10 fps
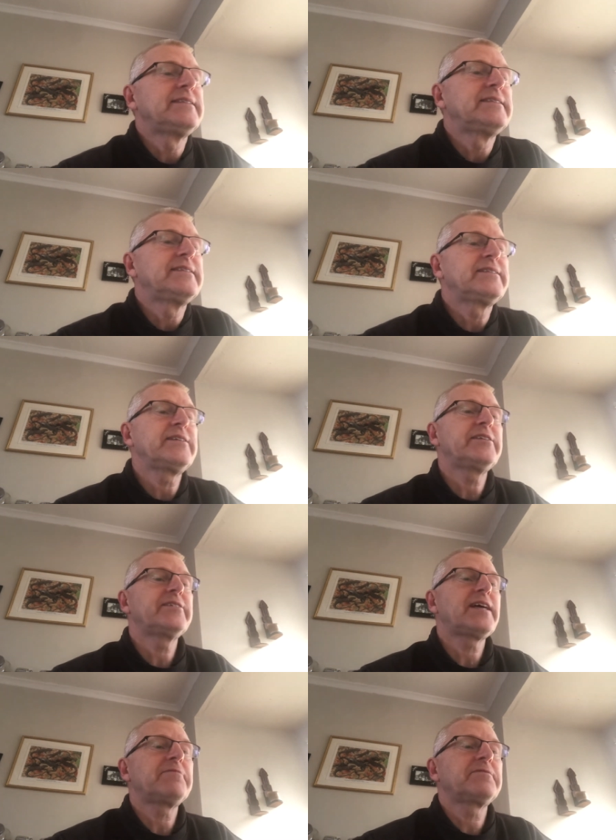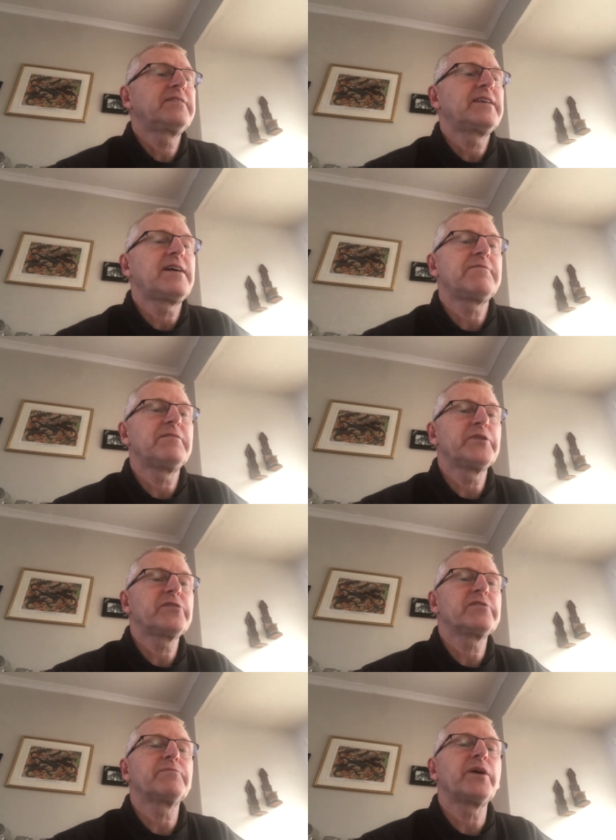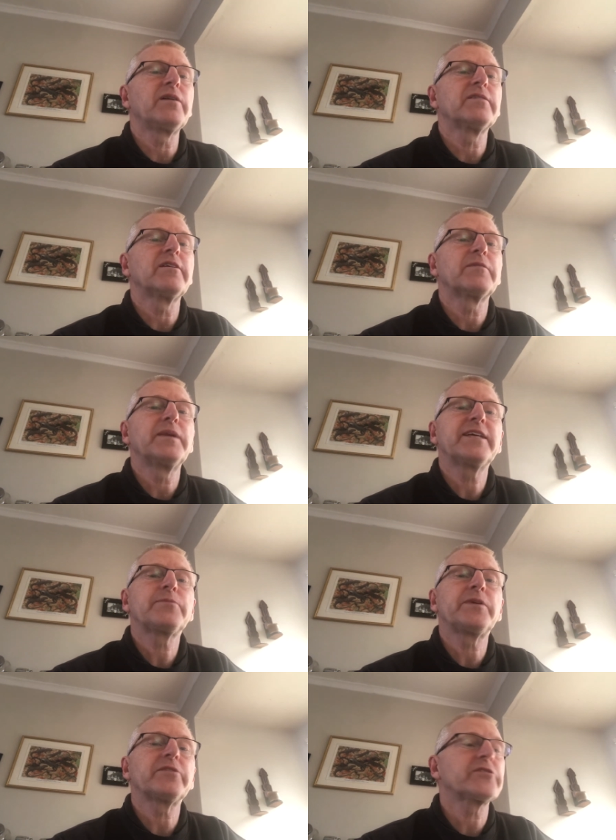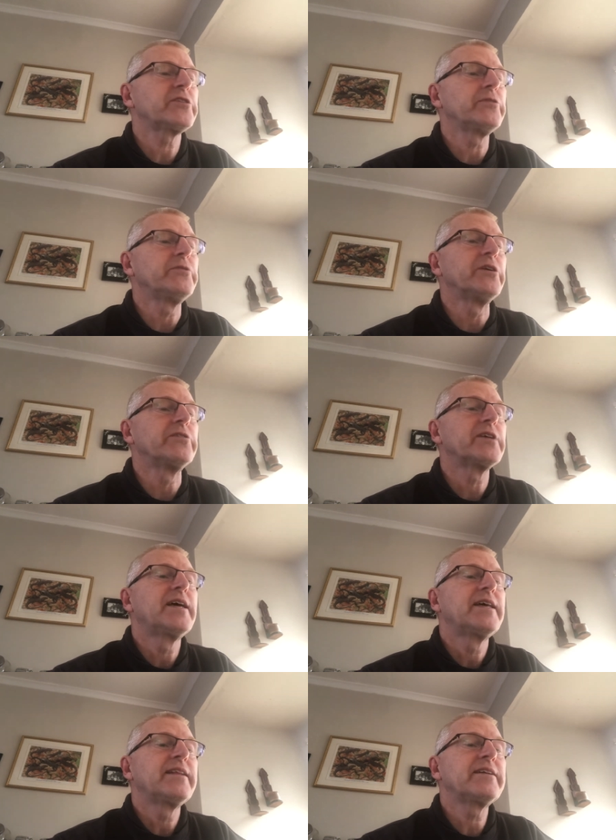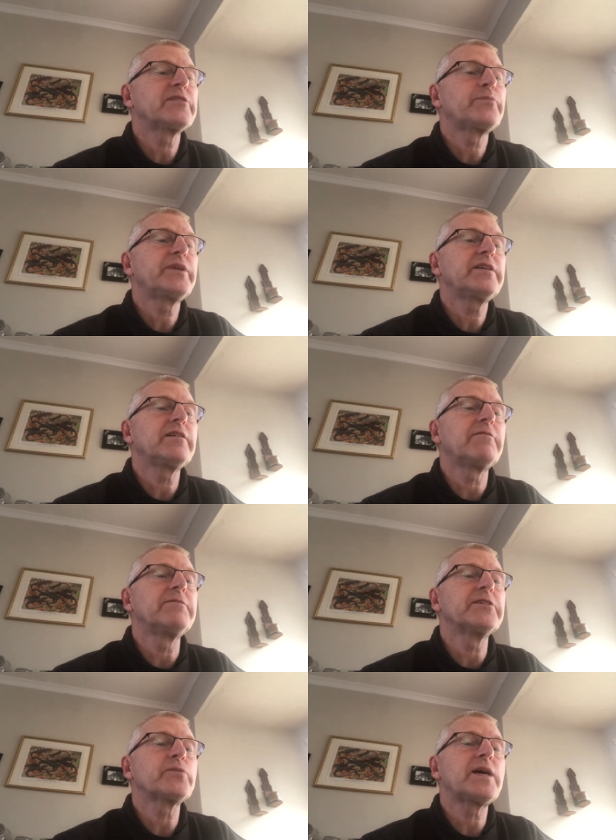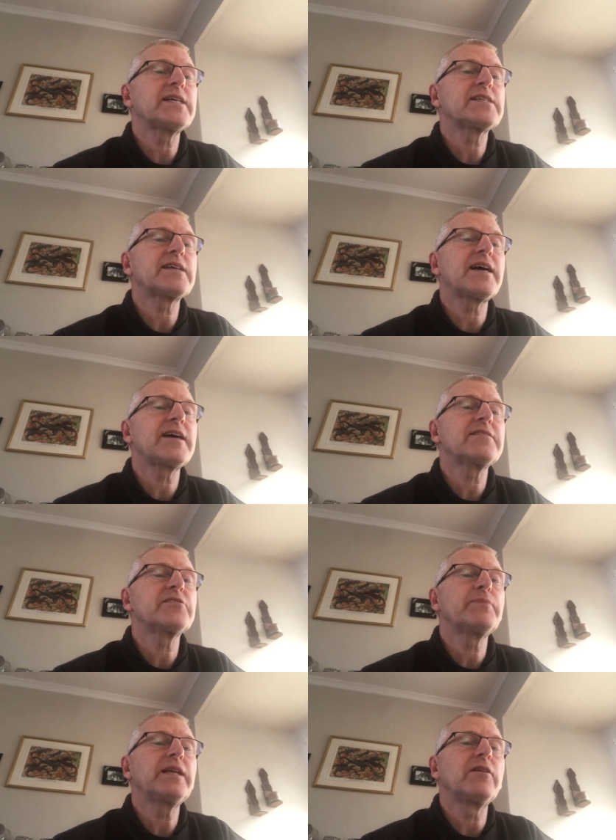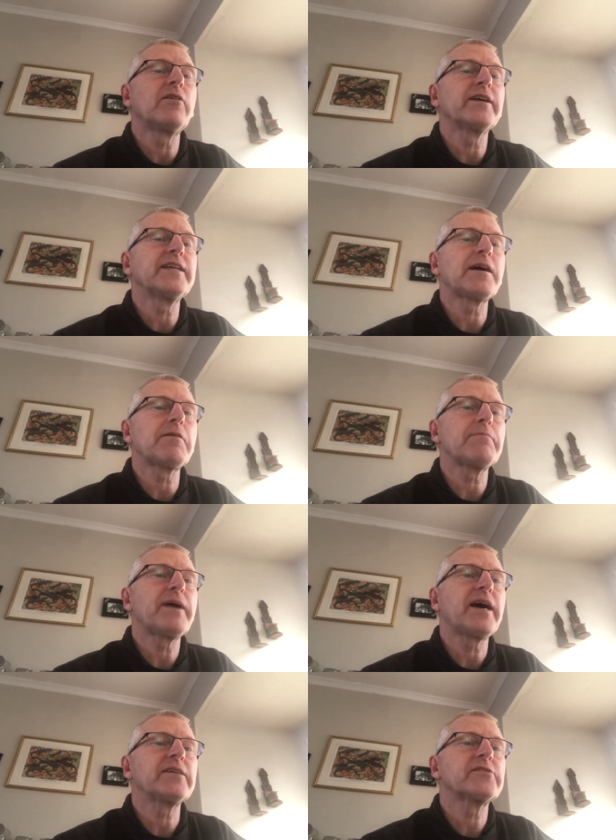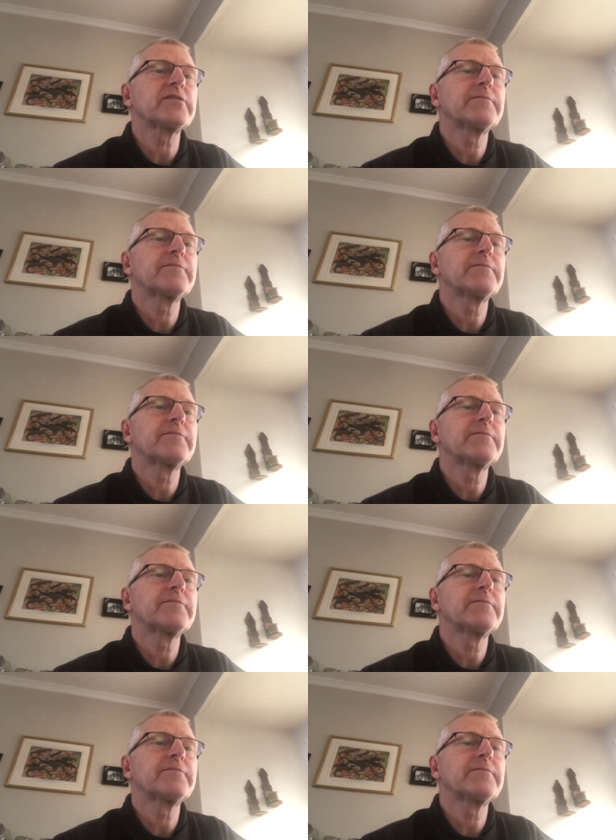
So you don't have to have the muscles of Poldark, but let's be honest, who does? And it's pretty obvious why scythes belong in our past.